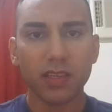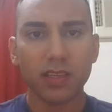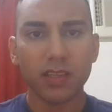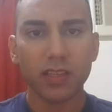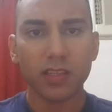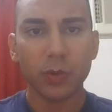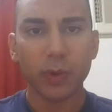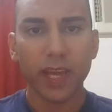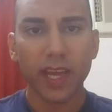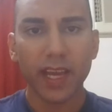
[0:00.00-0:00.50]

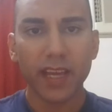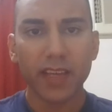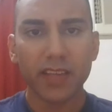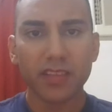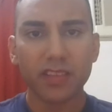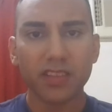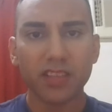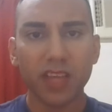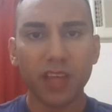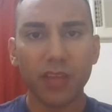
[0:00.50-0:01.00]
So it
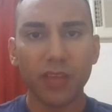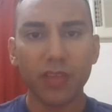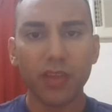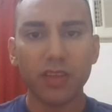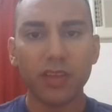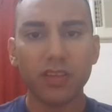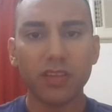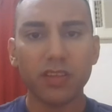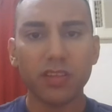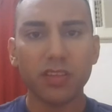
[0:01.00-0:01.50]
has
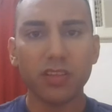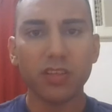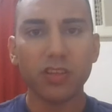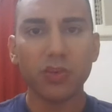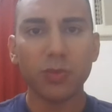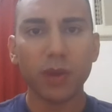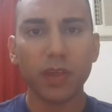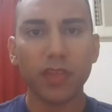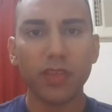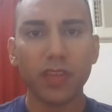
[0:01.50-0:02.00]
nothing to
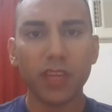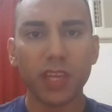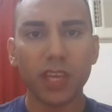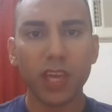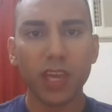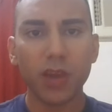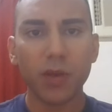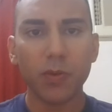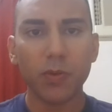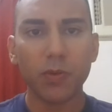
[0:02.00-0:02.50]
do with
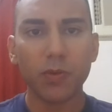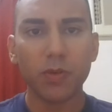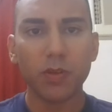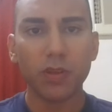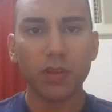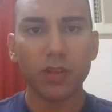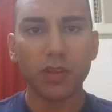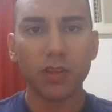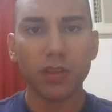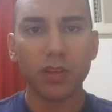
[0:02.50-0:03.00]
you.
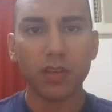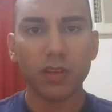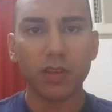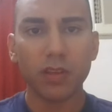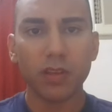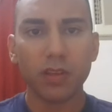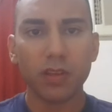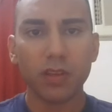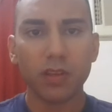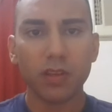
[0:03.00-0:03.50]

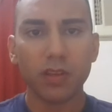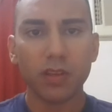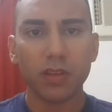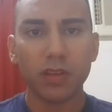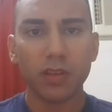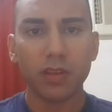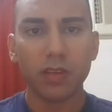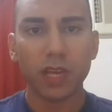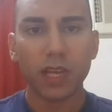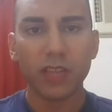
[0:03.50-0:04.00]

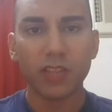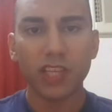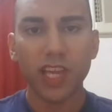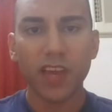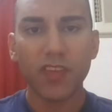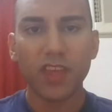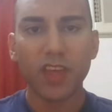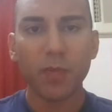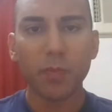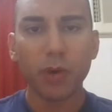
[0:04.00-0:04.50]
And
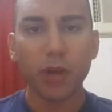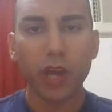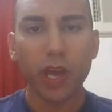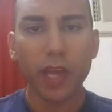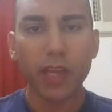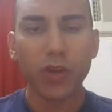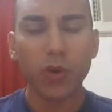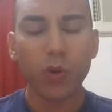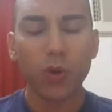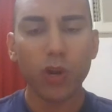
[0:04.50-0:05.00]
yet they put
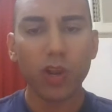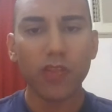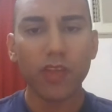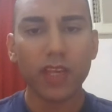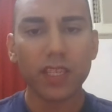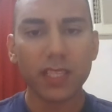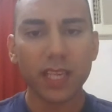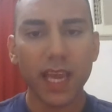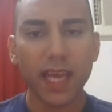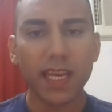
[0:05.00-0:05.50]
in all of
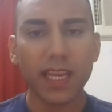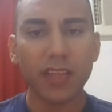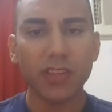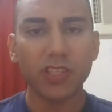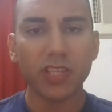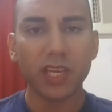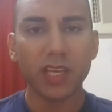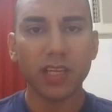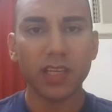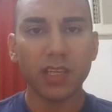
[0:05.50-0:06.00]
this
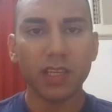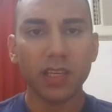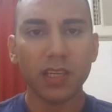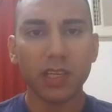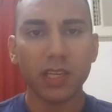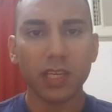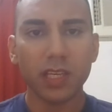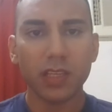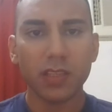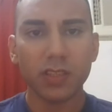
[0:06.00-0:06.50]
energy
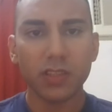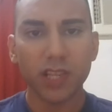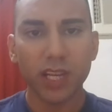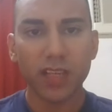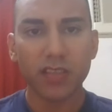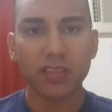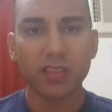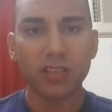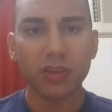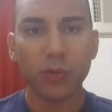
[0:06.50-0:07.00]

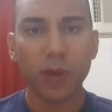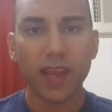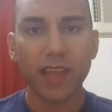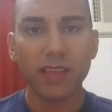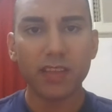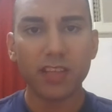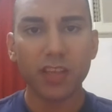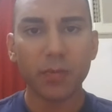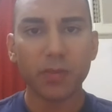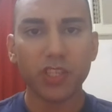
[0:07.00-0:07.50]
just to
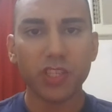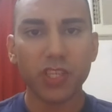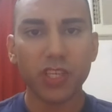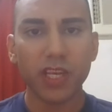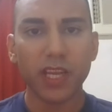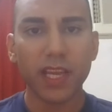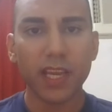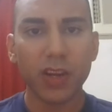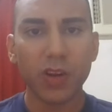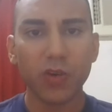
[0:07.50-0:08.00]
end up
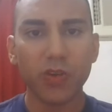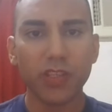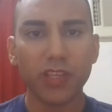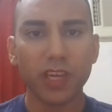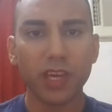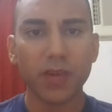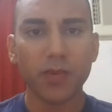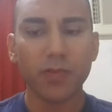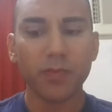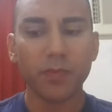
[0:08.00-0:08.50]
cheating on
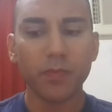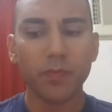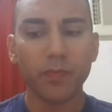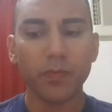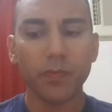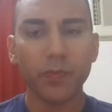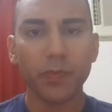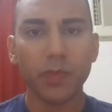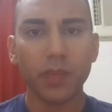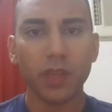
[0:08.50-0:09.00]
you,
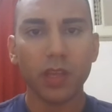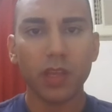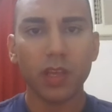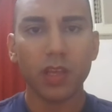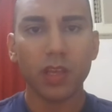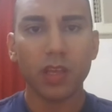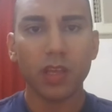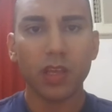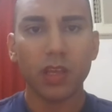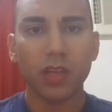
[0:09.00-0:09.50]

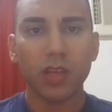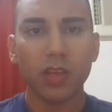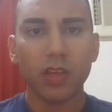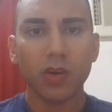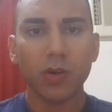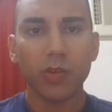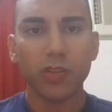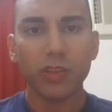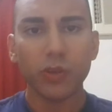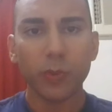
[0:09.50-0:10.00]

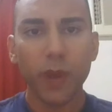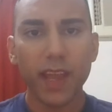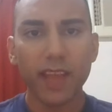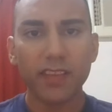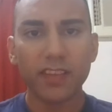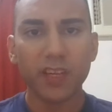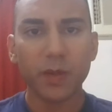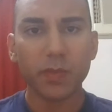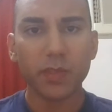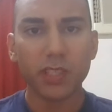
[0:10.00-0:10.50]
or to
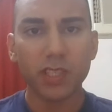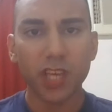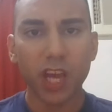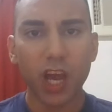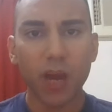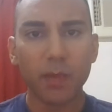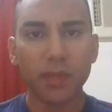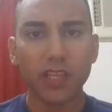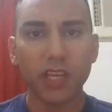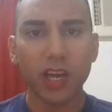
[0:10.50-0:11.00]
end up
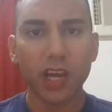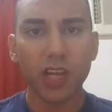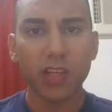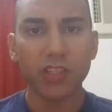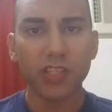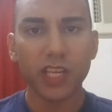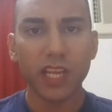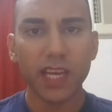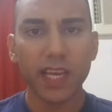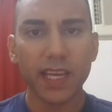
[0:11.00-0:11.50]

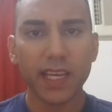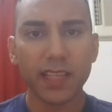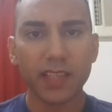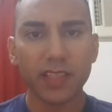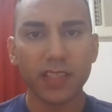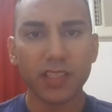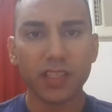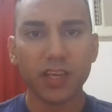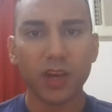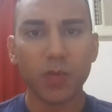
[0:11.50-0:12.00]
sabotaging it in
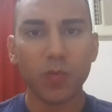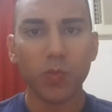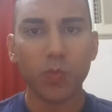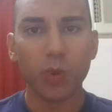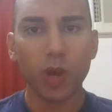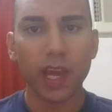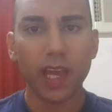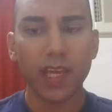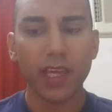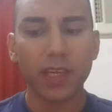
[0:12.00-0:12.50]
some
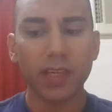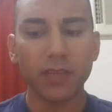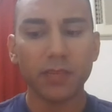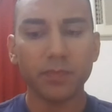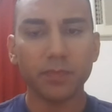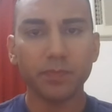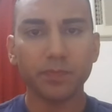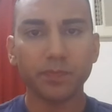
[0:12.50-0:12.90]
way.